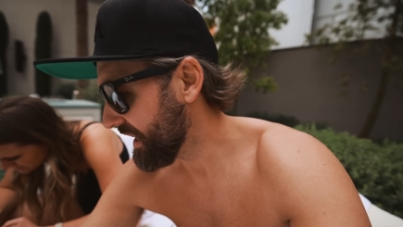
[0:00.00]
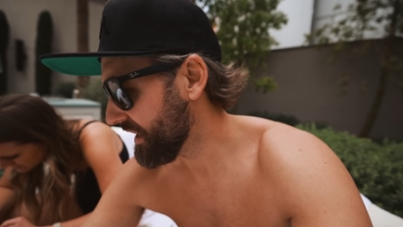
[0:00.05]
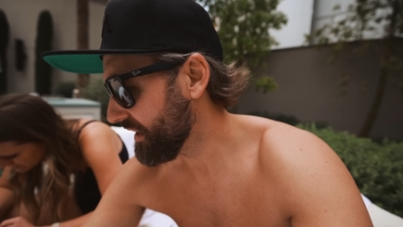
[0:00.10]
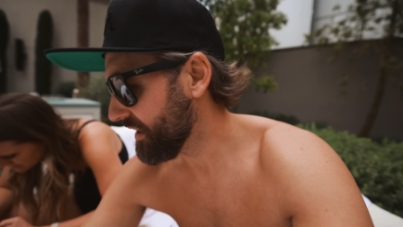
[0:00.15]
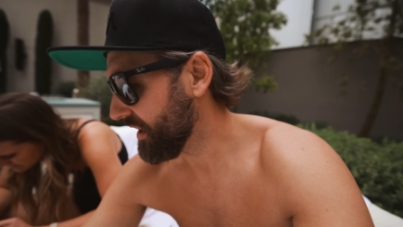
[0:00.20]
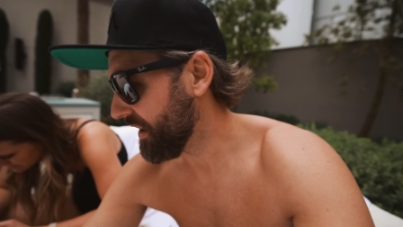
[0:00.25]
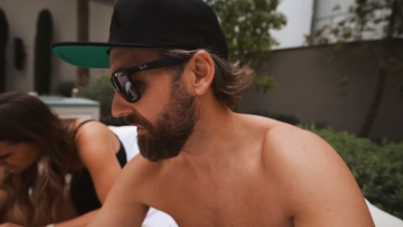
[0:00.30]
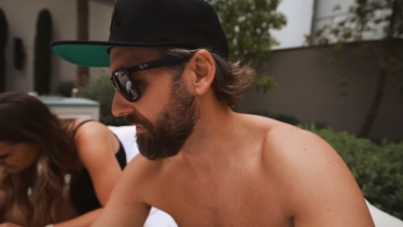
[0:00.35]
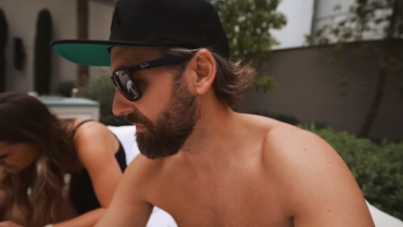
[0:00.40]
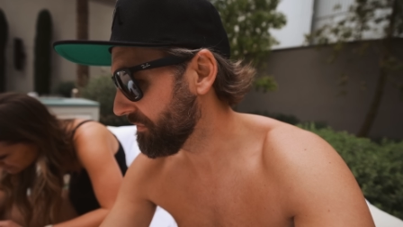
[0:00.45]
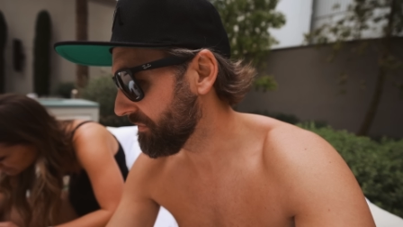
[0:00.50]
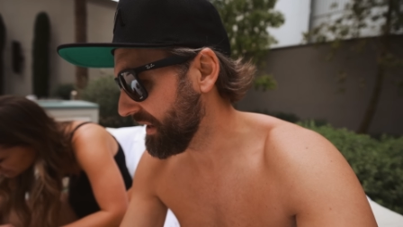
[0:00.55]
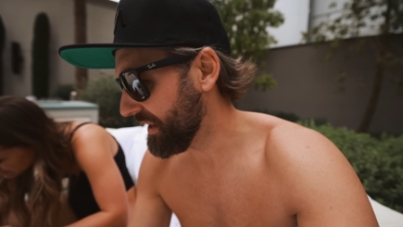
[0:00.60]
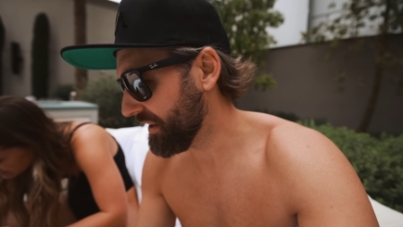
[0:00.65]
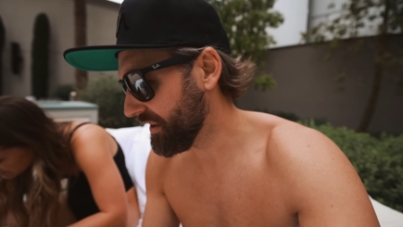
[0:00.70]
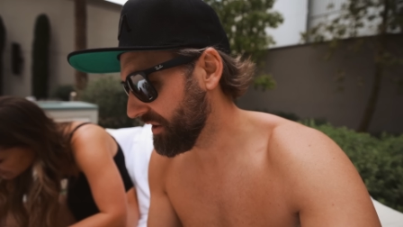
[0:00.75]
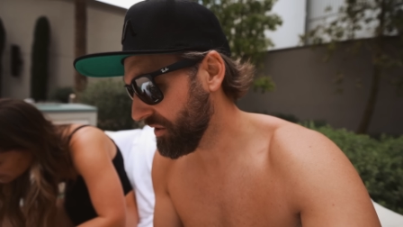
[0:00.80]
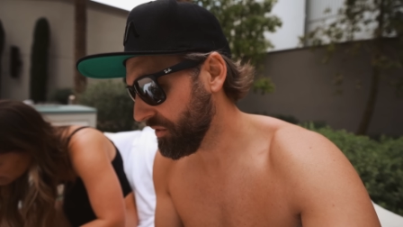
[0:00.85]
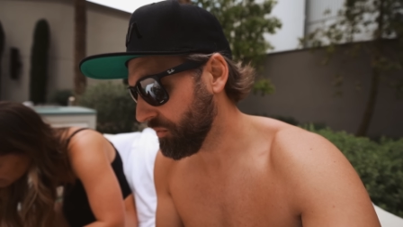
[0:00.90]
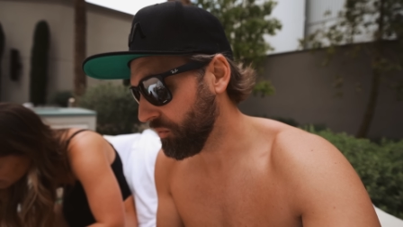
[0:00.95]
and a
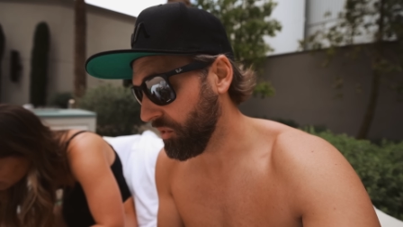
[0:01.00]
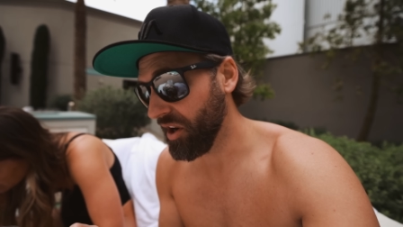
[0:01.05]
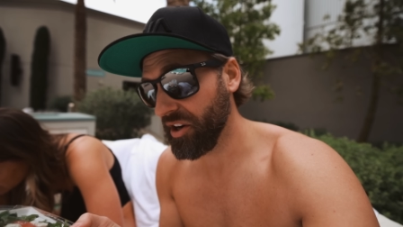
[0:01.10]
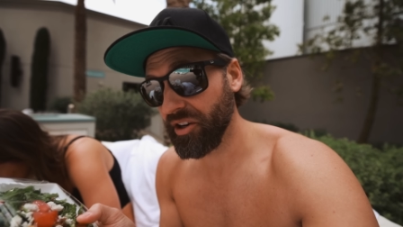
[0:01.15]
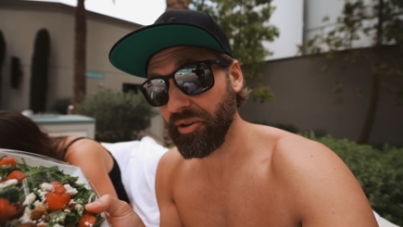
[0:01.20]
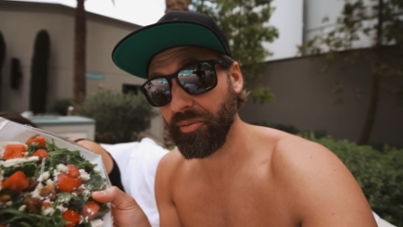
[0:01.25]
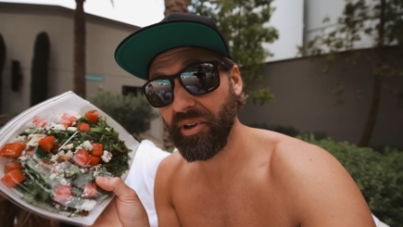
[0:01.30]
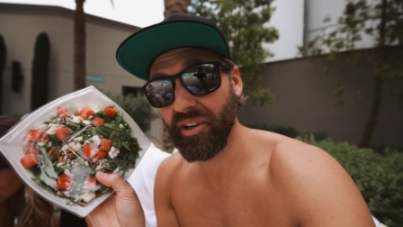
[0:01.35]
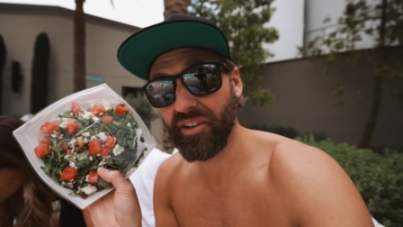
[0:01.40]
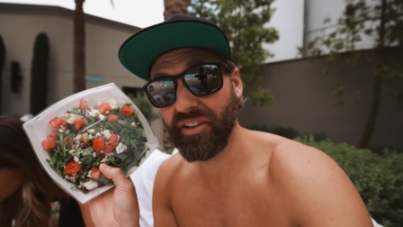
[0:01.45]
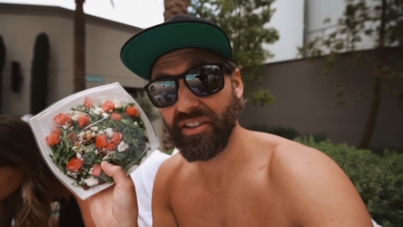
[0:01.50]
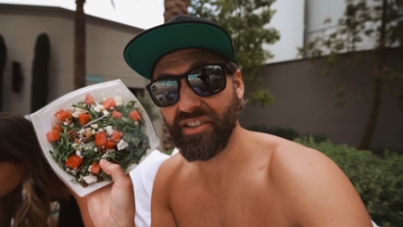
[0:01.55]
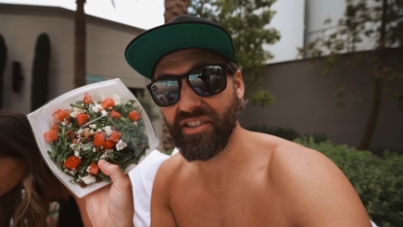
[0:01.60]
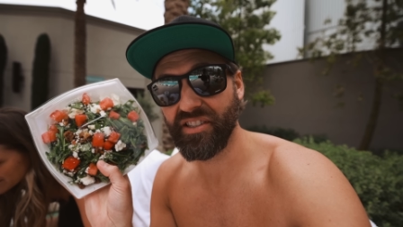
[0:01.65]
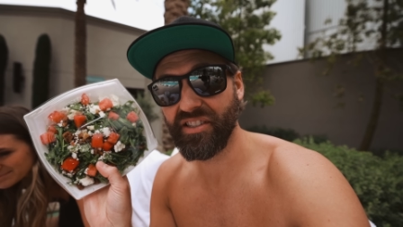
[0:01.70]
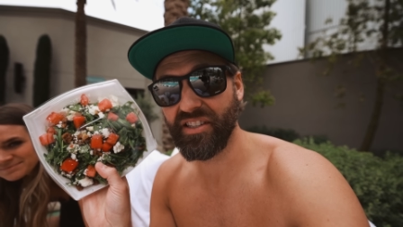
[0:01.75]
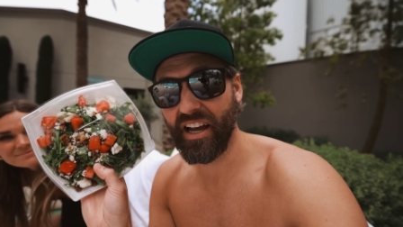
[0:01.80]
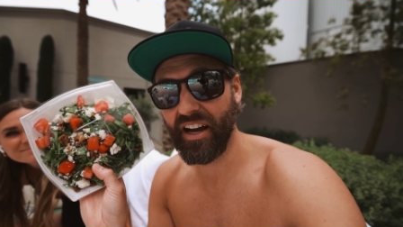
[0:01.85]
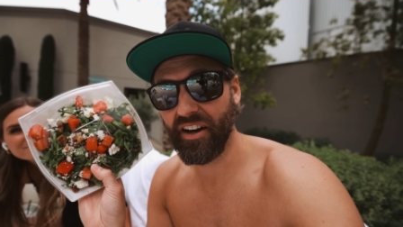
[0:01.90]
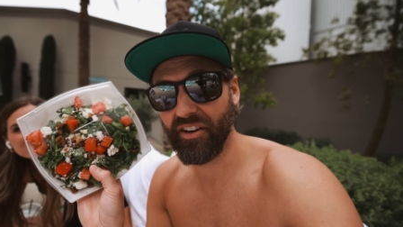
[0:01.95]
feta watermelon
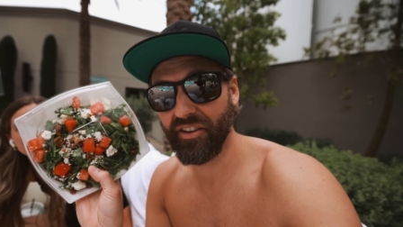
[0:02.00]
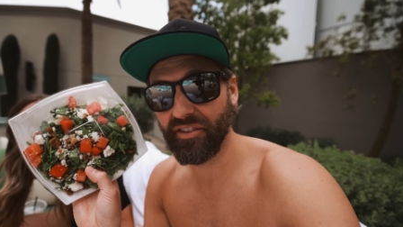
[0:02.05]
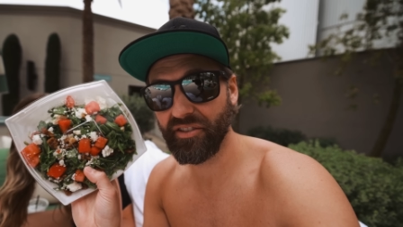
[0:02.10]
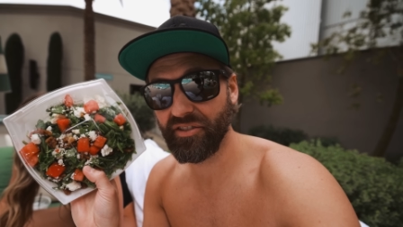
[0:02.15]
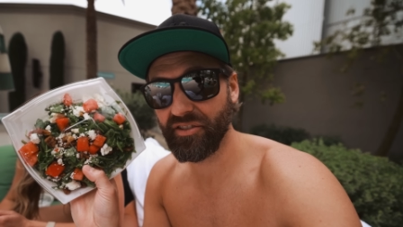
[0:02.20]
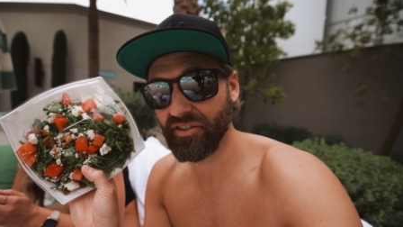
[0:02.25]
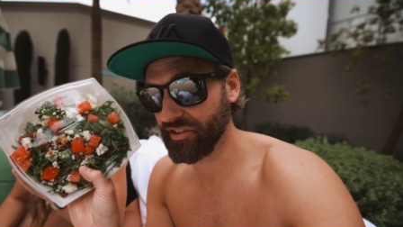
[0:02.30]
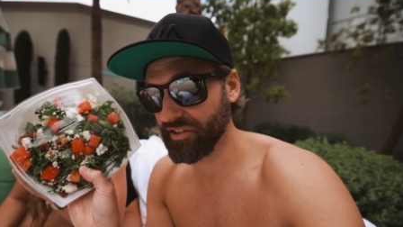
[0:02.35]
salad. This